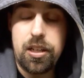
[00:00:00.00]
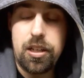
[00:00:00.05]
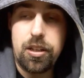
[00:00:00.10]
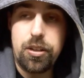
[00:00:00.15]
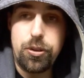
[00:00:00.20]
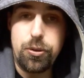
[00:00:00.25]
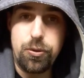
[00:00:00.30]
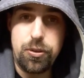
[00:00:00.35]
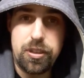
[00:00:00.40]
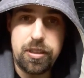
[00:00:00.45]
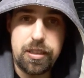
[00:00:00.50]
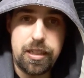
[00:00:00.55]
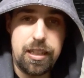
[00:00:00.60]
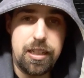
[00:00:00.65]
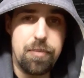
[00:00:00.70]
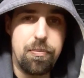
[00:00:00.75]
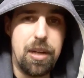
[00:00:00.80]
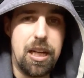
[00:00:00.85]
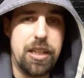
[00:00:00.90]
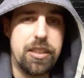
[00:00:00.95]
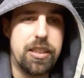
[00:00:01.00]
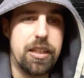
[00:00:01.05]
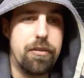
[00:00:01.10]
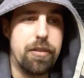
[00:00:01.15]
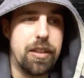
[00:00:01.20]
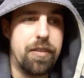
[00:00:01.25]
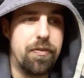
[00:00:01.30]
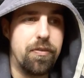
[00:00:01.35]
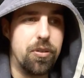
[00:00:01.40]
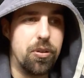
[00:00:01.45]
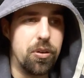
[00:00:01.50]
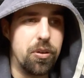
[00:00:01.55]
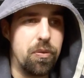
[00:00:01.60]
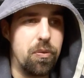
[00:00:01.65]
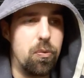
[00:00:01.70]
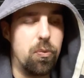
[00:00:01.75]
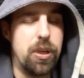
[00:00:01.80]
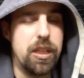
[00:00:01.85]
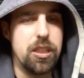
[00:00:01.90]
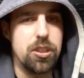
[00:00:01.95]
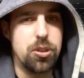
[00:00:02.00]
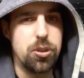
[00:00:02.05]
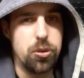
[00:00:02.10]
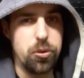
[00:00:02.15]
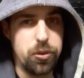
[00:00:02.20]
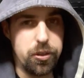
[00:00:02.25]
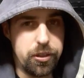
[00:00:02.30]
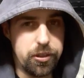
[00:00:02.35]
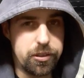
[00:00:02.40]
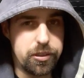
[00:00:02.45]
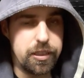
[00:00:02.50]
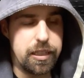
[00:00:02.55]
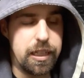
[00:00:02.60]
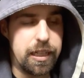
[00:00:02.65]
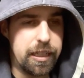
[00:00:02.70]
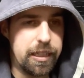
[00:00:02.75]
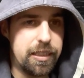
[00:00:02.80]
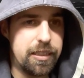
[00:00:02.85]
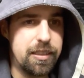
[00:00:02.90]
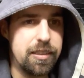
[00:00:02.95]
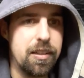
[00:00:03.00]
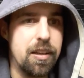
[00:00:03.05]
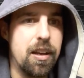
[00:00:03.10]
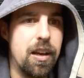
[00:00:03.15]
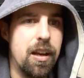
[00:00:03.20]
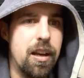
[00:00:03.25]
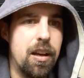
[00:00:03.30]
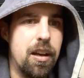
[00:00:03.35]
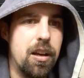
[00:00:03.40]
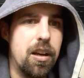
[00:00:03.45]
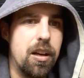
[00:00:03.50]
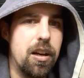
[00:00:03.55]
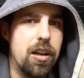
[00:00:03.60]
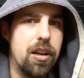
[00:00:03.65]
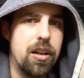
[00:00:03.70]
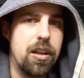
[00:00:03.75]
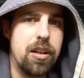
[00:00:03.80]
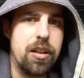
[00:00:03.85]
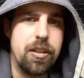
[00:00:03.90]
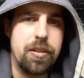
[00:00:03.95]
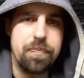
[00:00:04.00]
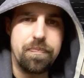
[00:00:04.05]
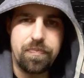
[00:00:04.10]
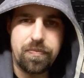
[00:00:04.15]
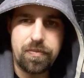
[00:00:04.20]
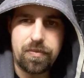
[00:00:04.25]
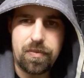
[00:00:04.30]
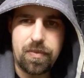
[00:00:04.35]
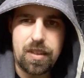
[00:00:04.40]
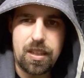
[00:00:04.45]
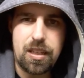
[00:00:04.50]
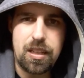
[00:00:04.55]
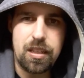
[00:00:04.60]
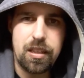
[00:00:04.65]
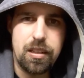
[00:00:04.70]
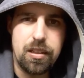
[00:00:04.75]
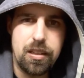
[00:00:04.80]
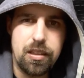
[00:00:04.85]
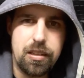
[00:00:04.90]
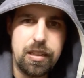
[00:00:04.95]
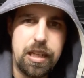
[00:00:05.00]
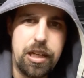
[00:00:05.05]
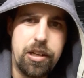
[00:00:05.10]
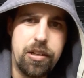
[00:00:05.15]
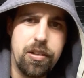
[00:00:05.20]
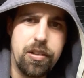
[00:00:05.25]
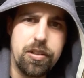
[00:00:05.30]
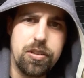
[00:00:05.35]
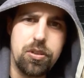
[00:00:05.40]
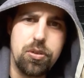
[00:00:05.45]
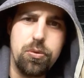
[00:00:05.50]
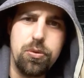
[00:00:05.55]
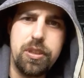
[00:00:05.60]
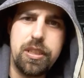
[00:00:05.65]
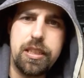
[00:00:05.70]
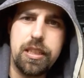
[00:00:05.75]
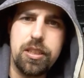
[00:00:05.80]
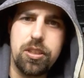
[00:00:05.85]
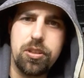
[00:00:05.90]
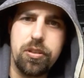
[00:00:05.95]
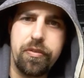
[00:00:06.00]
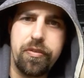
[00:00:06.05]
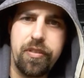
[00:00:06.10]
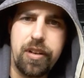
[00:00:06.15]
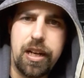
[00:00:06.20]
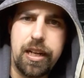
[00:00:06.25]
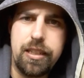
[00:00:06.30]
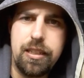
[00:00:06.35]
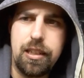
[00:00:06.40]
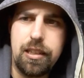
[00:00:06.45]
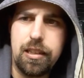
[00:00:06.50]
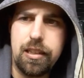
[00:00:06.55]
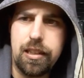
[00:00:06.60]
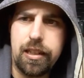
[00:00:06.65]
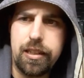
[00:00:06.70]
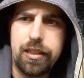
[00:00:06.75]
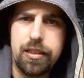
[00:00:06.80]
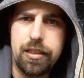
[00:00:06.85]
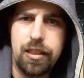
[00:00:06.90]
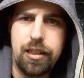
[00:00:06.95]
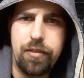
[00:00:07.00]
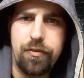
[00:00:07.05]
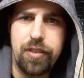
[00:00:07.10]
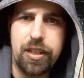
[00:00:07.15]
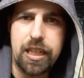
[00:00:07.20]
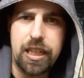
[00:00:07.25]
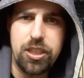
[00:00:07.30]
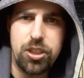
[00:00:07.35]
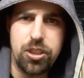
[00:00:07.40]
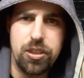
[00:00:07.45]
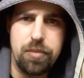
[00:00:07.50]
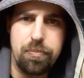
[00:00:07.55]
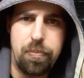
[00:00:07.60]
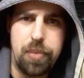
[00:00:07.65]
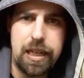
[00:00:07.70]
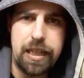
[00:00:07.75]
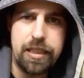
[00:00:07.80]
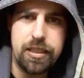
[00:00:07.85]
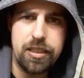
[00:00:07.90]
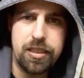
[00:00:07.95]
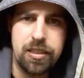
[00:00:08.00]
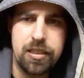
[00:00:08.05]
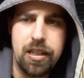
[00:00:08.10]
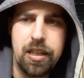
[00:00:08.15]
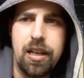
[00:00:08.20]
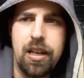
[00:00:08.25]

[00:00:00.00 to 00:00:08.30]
used in the military for when a soldier dies. uh there are two sets of identification plates.